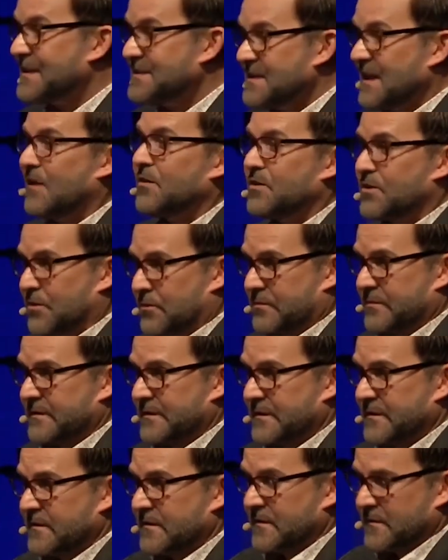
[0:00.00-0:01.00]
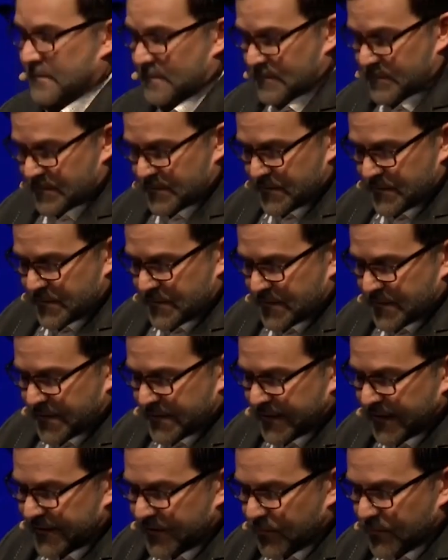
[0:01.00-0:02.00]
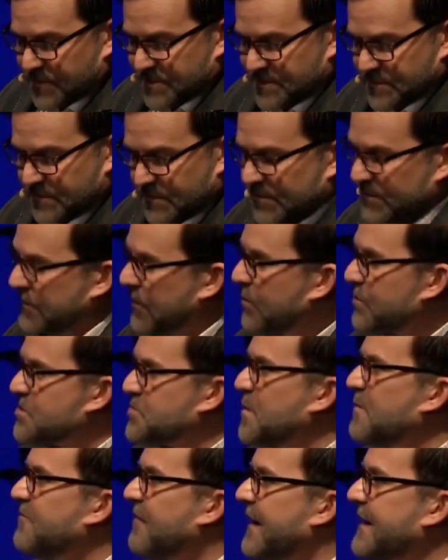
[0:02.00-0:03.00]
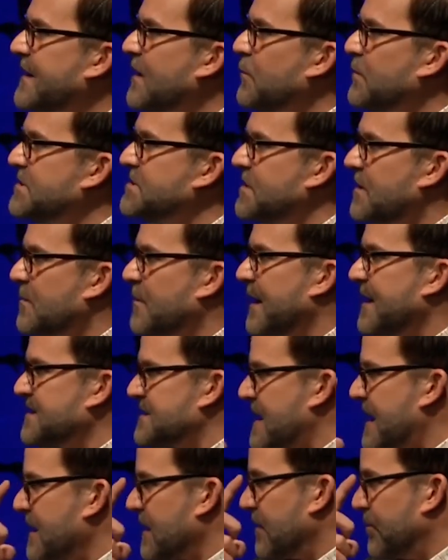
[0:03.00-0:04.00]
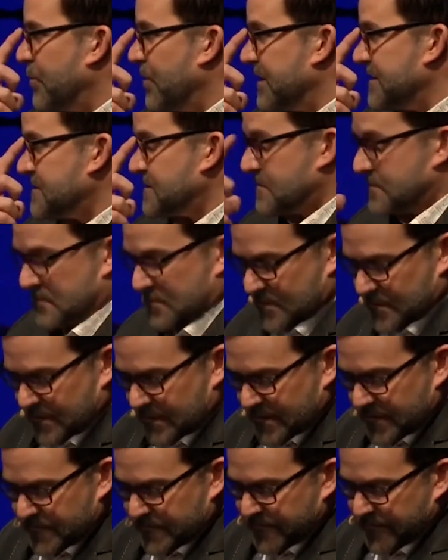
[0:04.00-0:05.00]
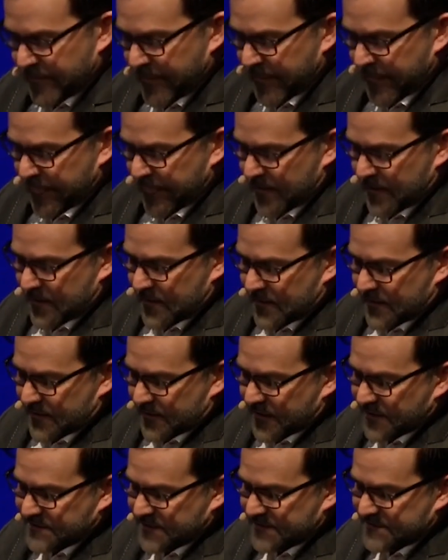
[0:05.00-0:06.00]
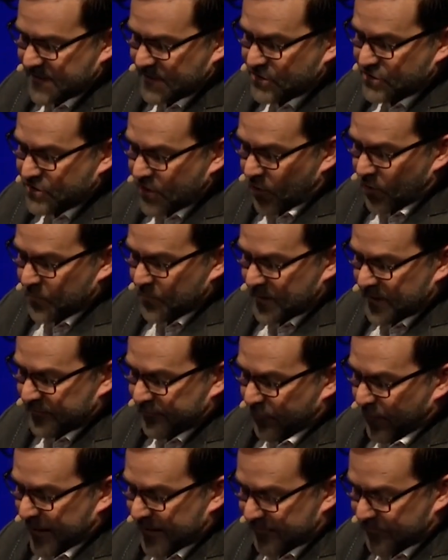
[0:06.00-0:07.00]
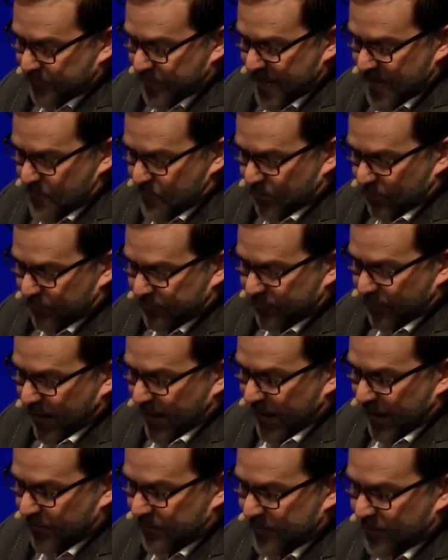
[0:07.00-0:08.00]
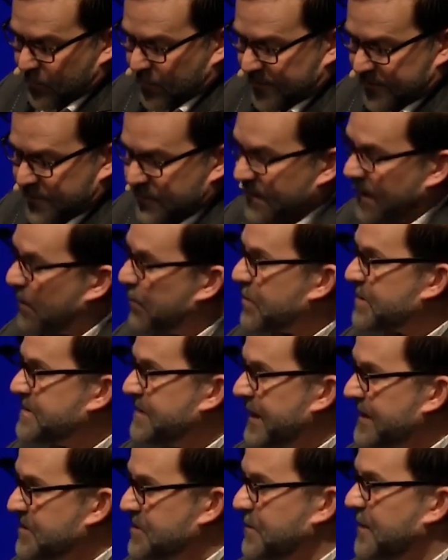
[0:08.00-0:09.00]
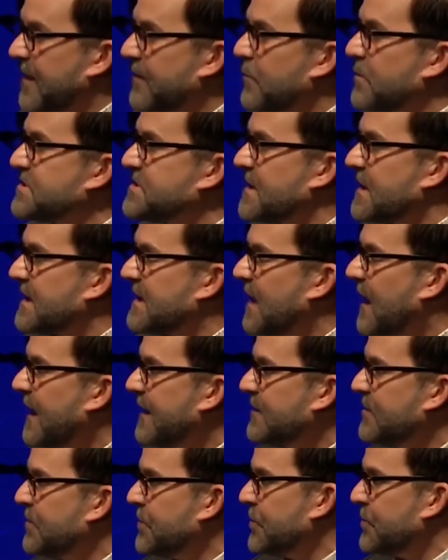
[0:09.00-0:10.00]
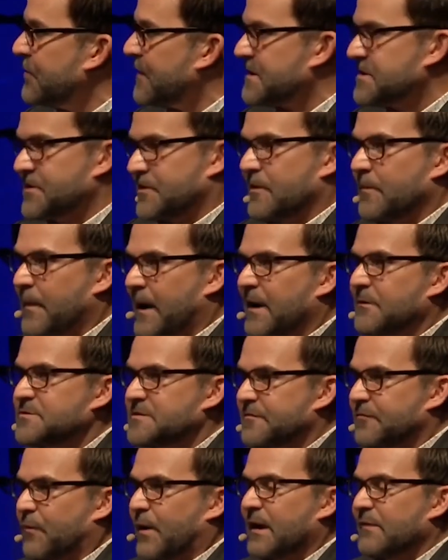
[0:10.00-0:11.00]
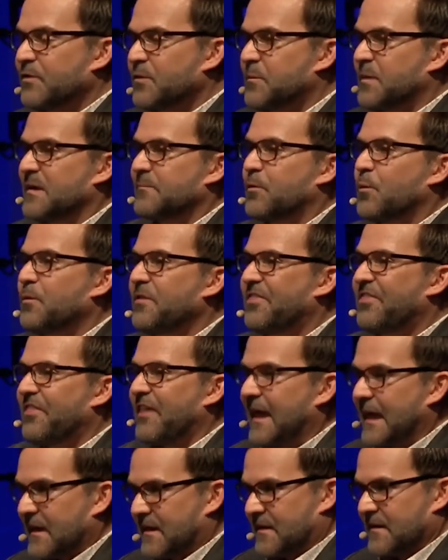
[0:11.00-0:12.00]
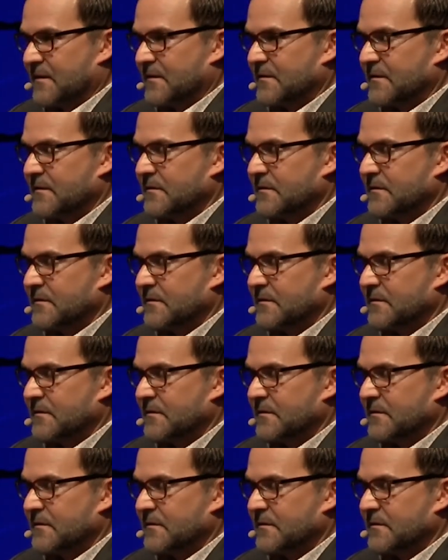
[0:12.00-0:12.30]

I tell you. Now notice notice we find out what Jeremiah's hangup was. He says, "And don't be afraid of people, for I'll be with you and I'll protect you." In other words, God knew that Jeremiah was afraid of what people would think.